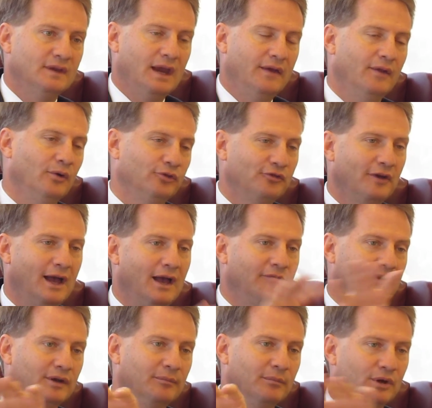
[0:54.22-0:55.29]
And those
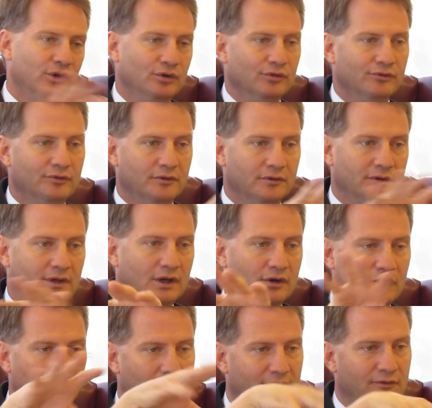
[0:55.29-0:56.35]
five can move. You know,
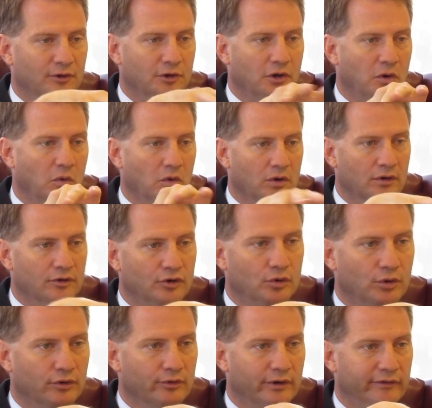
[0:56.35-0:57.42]
you'll have your core
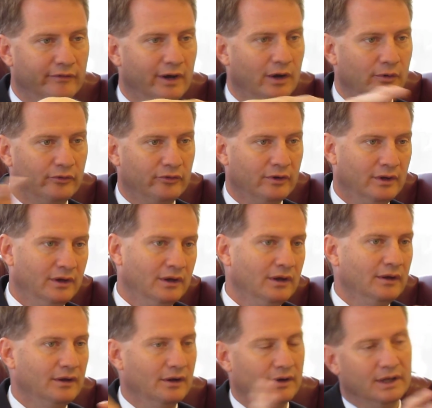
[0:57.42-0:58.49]
two or three votes,
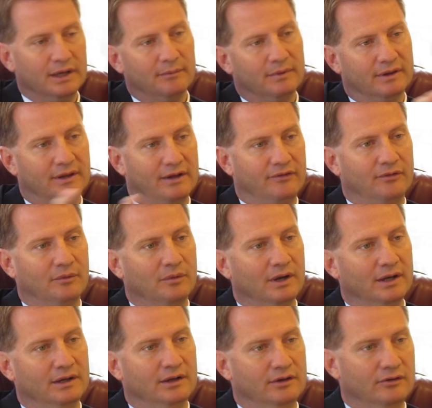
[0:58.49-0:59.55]
you know, but that's the
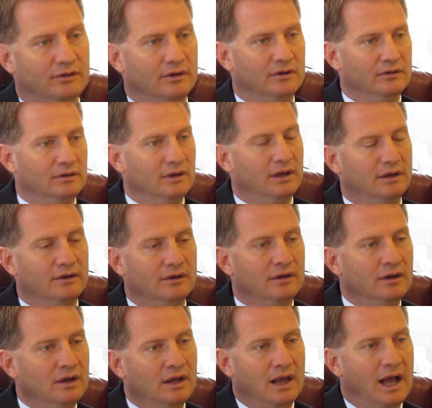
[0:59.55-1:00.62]
way. And, and
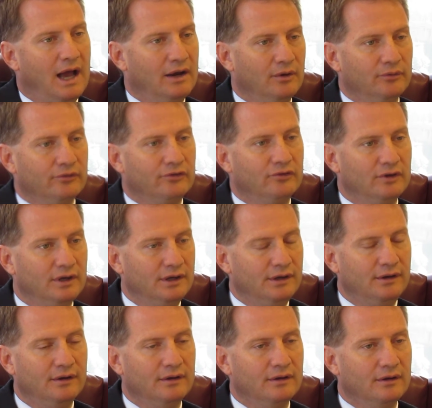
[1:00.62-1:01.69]
I don't
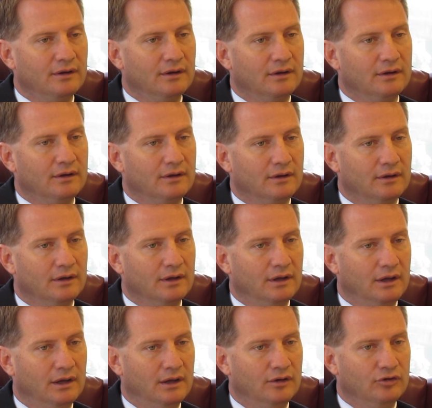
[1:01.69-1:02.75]
see
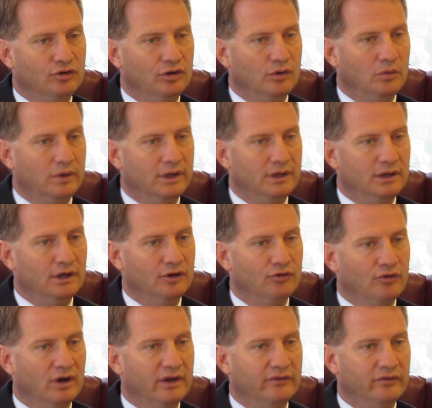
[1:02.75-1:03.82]
until we
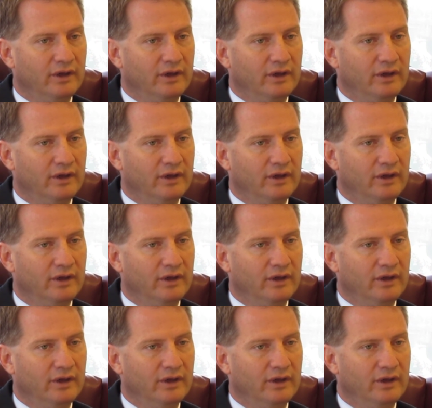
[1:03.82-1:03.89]
address